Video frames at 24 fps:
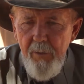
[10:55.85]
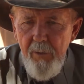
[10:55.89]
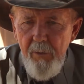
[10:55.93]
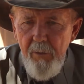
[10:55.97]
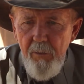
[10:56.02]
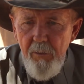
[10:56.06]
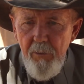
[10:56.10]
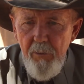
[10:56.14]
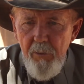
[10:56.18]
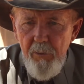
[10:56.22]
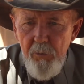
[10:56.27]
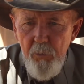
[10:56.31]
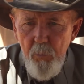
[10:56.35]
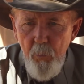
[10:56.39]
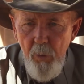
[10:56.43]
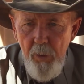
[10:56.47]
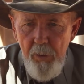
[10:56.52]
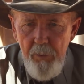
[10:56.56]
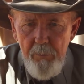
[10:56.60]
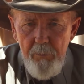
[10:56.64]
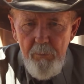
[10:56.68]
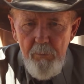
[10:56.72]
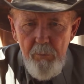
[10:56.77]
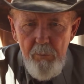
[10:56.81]
this
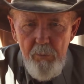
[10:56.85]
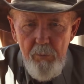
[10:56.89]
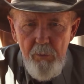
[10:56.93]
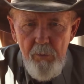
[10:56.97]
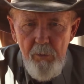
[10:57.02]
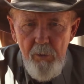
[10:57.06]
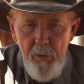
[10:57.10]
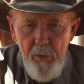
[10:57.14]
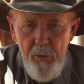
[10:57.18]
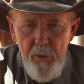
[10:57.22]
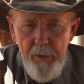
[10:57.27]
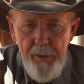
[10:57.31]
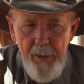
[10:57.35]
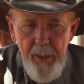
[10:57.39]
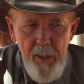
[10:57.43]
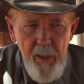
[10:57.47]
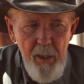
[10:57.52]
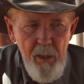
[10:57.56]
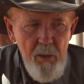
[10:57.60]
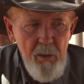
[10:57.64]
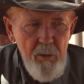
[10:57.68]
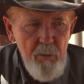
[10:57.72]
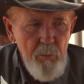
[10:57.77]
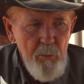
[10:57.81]
one
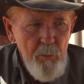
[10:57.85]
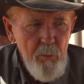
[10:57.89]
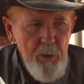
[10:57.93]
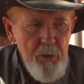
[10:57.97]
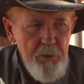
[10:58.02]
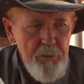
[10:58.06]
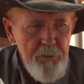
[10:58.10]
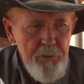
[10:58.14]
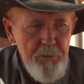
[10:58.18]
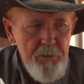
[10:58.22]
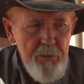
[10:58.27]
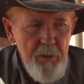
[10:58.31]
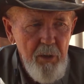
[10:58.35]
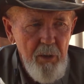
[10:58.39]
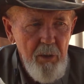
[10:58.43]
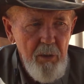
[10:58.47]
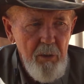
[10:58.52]
gal was,